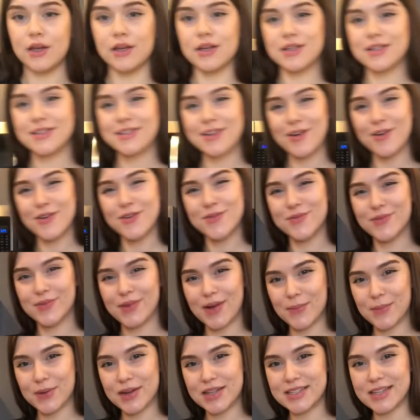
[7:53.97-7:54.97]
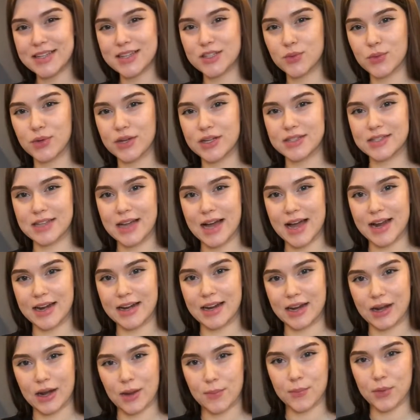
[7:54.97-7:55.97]
So I'm gonna set this one aside
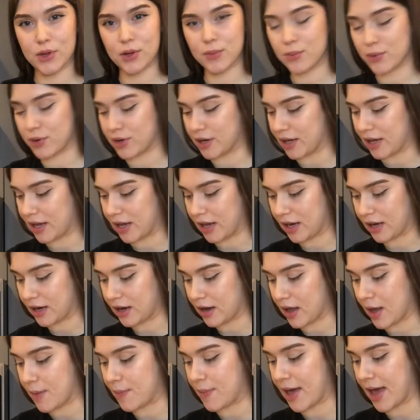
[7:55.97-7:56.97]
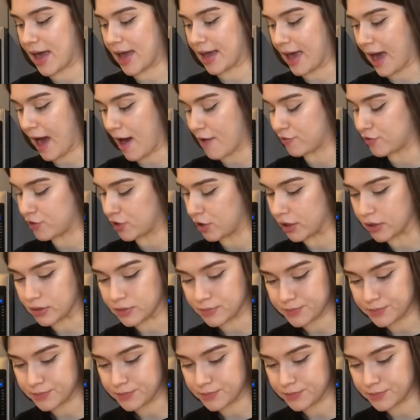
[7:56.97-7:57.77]
and I'm gonna put it in a bag after.